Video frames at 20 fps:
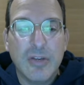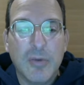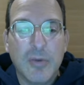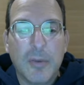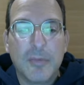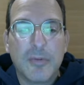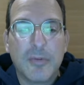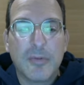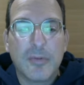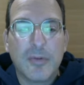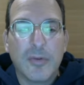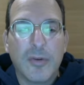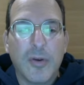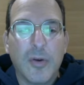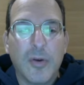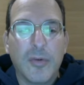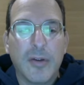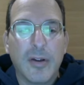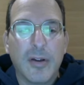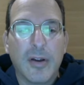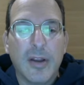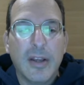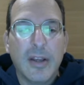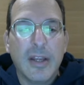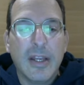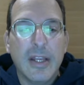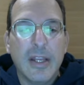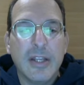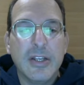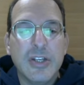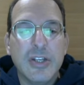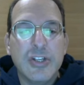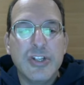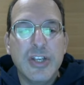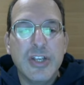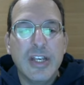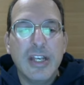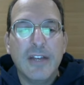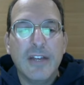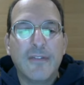Whoops, over here in
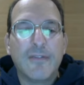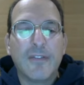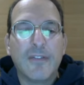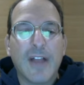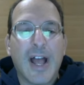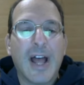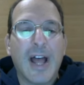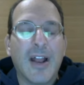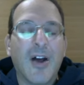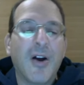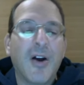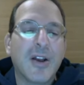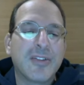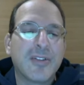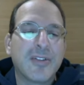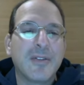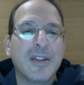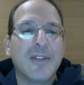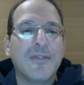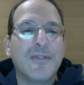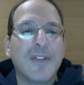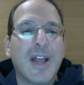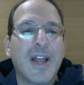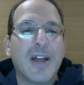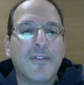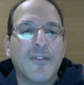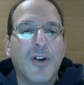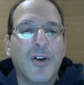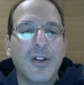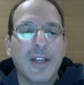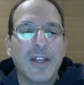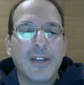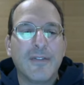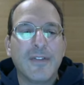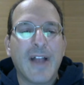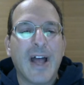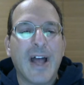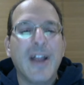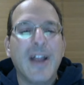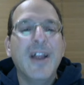G flat. Oh, something flat, falling
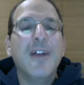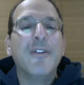flat.